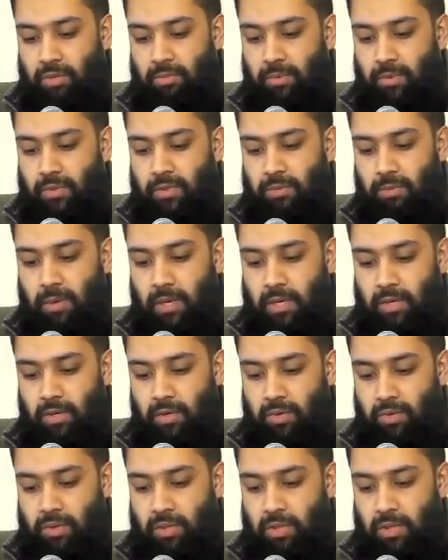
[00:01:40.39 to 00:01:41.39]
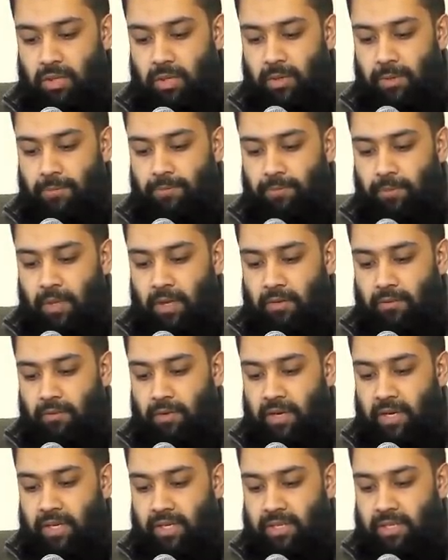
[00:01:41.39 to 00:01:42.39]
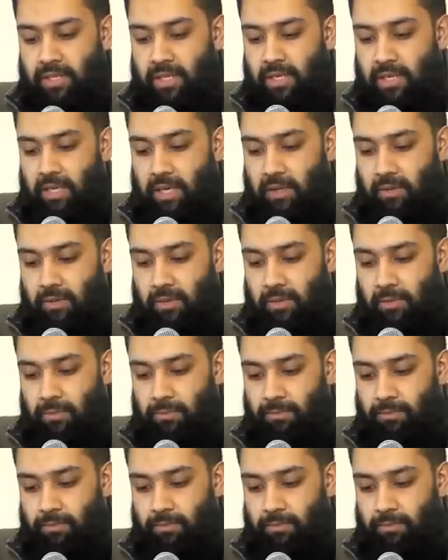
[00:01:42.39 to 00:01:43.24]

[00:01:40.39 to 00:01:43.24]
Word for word: the most minute and finest details.